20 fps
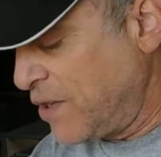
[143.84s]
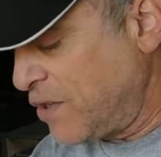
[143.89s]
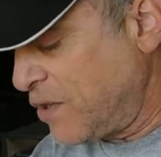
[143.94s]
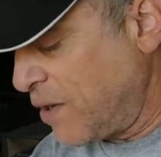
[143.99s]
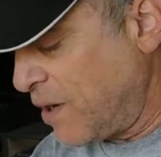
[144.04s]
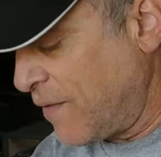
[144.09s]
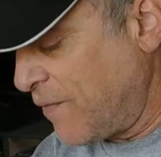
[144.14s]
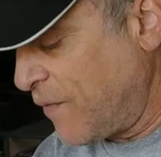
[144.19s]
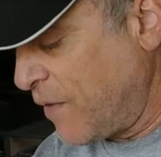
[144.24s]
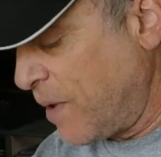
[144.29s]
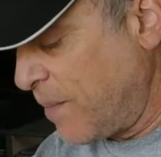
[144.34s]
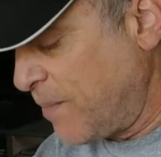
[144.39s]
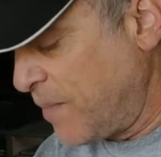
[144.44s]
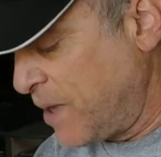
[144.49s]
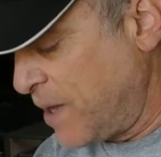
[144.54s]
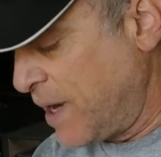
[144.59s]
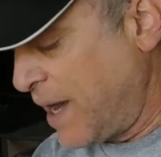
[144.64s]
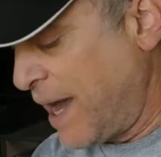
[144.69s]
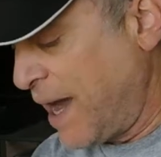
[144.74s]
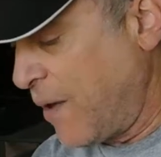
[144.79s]
start from
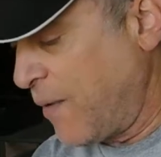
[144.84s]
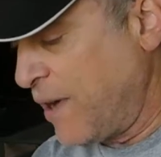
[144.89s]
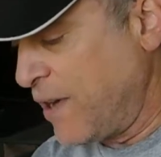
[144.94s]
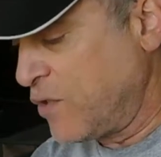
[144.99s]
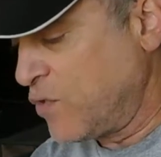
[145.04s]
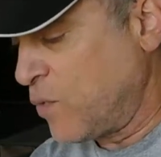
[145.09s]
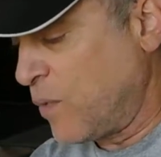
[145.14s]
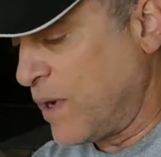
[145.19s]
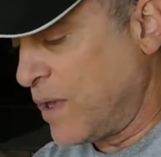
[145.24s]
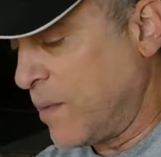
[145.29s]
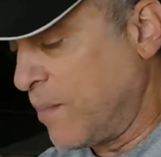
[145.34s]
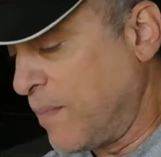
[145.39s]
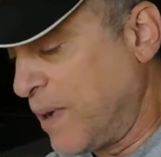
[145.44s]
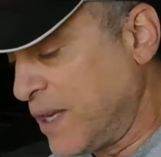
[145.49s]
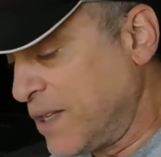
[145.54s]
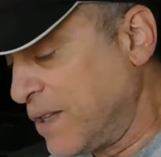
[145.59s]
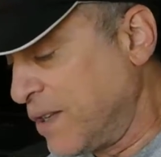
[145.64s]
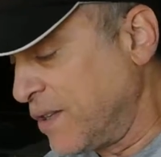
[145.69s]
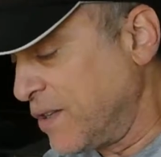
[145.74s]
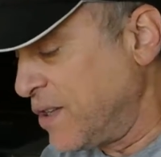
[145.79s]
the areas where the
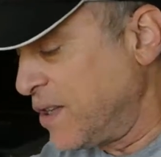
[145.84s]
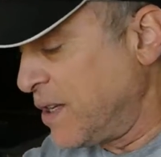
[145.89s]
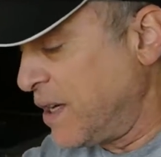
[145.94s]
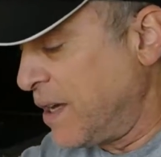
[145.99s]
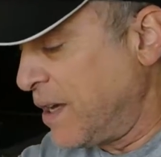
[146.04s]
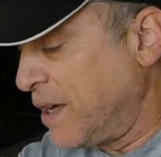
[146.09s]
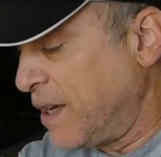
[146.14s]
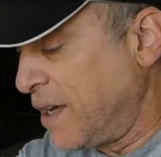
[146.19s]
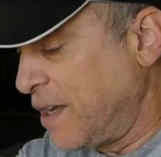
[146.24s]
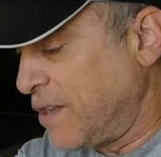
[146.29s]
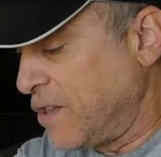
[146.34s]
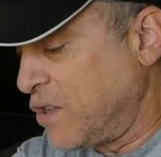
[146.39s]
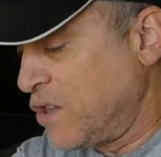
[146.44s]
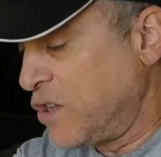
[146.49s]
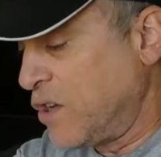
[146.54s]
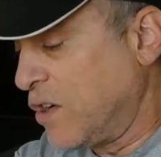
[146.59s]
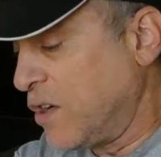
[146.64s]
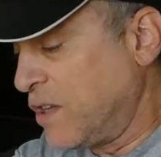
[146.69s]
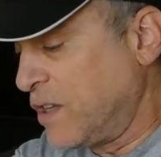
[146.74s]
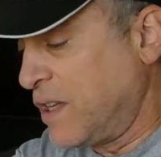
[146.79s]
muscles
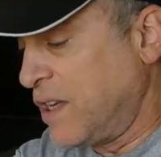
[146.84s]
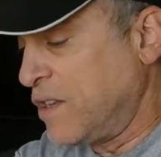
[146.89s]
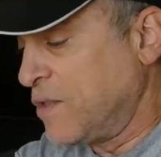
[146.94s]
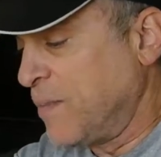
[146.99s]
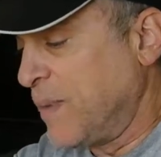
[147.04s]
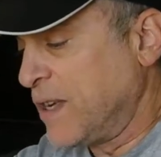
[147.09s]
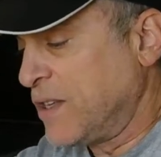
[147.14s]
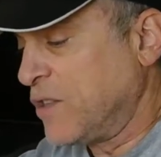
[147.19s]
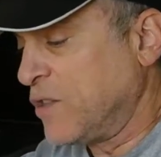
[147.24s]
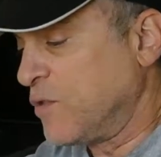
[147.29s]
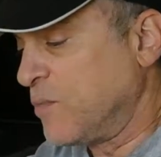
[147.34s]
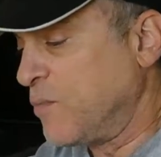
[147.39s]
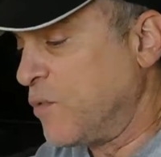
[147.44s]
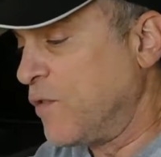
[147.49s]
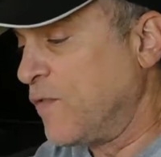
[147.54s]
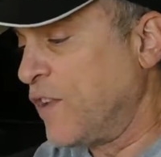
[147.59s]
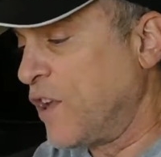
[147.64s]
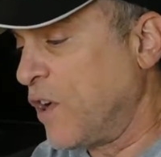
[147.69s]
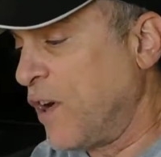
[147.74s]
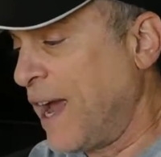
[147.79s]
insert. These muscles
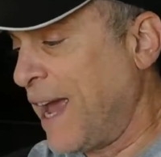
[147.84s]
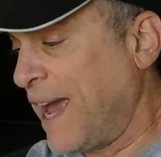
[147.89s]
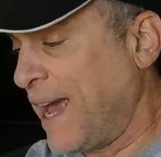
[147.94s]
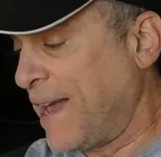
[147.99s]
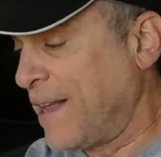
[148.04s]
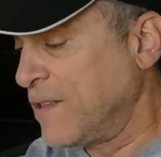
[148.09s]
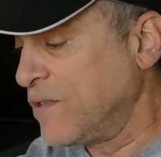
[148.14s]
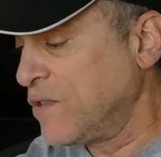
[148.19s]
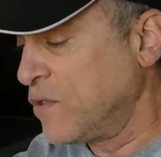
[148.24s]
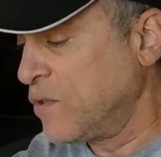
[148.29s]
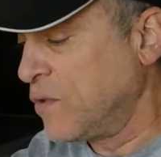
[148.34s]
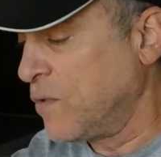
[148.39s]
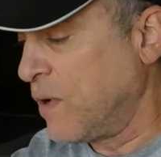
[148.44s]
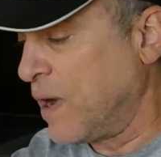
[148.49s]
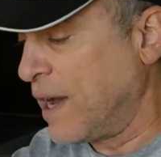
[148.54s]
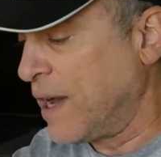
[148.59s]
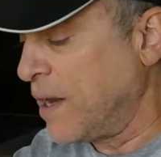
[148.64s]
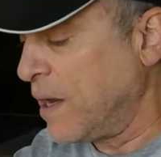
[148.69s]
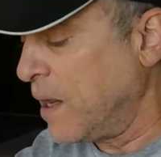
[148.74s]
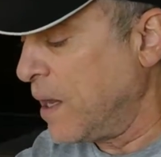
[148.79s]
move your hands,
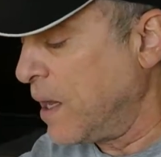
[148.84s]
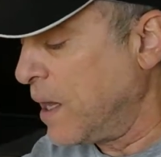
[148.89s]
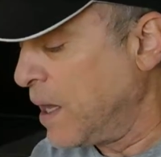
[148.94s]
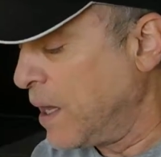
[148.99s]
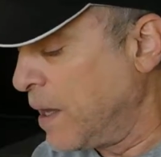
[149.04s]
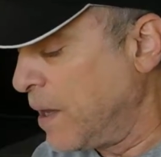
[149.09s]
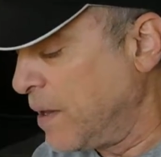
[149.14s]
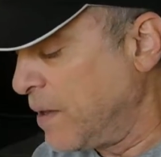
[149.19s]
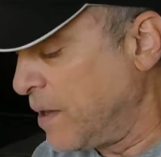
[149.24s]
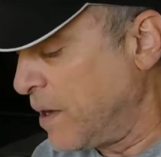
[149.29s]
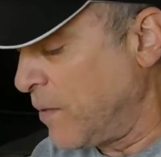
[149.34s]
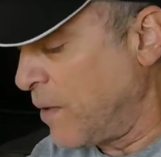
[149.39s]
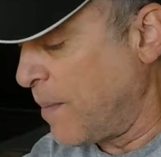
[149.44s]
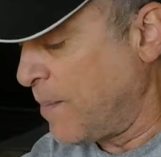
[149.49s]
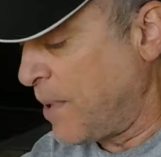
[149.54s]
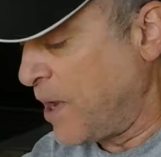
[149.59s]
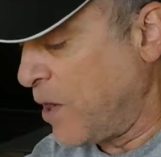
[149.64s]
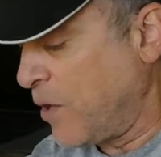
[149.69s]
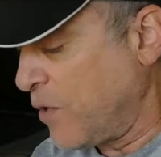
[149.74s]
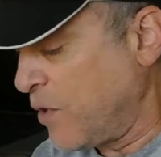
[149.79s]
right? They're
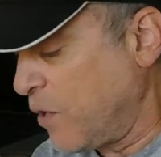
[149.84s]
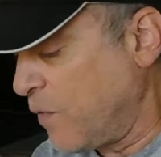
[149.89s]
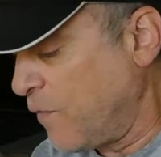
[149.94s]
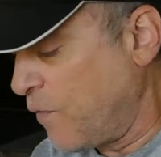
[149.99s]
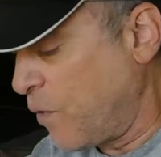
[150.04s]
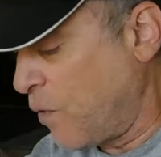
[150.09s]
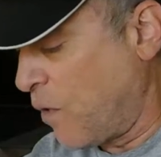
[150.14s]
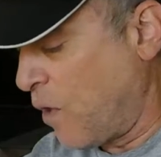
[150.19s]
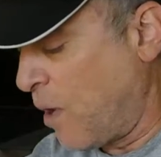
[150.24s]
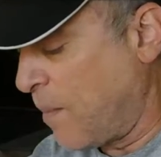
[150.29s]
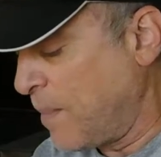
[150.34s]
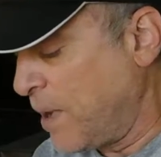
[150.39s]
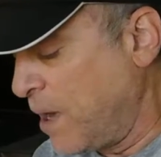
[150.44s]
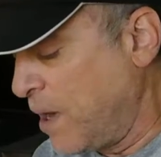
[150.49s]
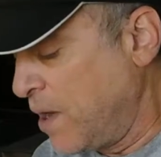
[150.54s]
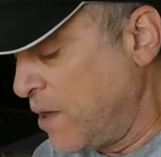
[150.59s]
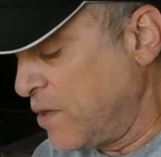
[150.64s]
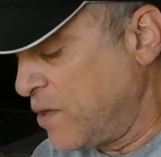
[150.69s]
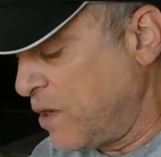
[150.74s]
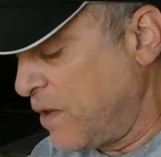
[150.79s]
up here in your forearm.
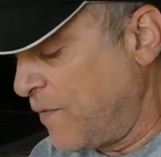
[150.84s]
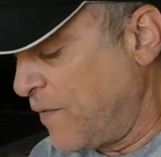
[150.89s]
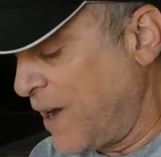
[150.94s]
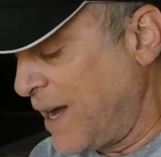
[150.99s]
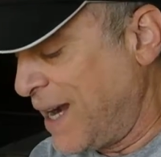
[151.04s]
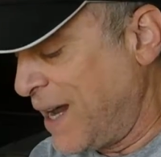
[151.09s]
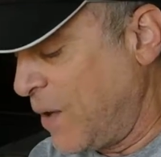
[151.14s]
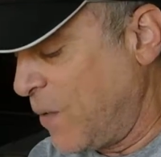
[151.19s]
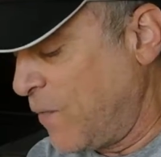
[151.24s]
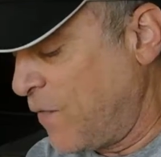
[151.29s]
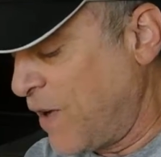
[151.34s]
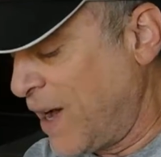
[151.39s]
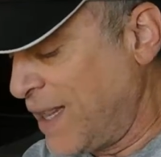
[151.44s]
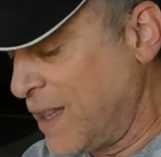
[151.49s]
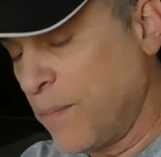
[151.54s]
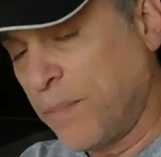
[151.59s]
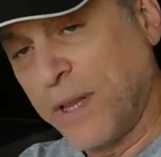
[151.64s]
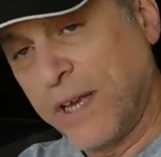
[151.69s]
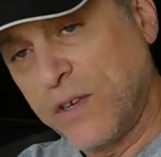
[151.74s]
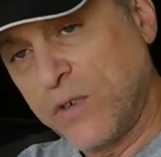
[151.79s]
So you find
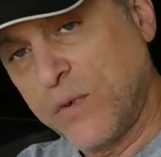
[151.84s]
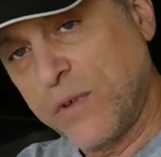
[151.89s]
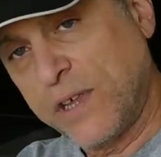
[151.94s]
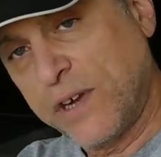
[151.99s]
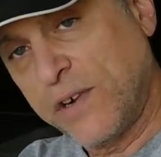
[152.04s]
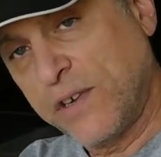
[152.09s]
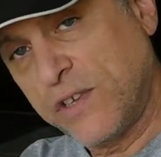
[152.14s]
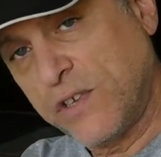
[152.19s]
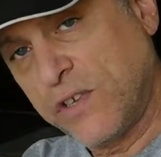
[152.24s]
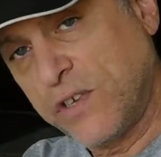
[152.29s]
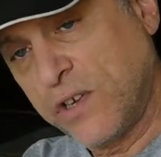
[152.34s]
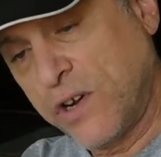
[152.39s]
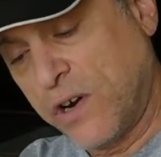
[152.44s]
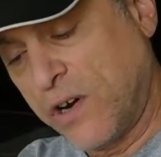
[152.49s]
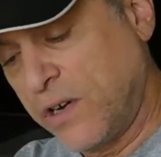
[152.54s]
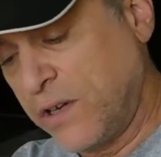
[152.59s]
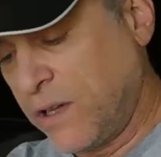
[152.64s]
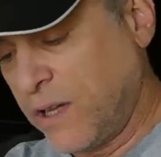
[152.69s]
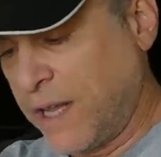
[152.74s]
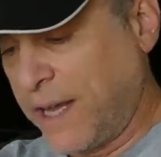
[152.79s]
the place where they
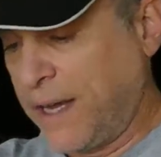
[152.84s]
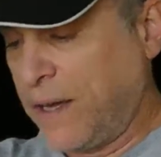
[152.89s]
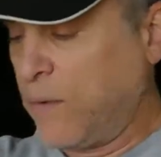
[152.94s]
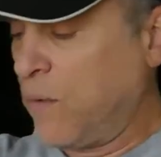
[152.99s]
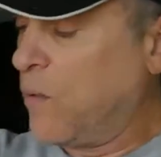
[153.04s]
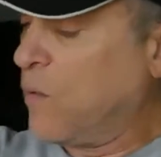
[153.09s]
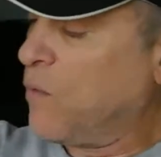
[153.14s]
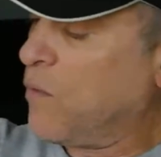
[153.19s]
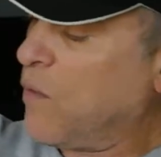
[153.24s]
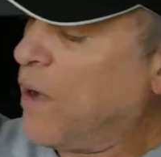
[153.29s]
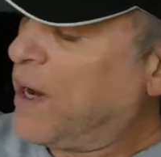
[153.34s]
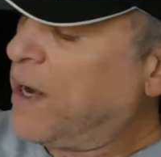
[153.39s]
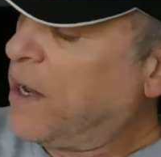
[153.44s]
insert, like right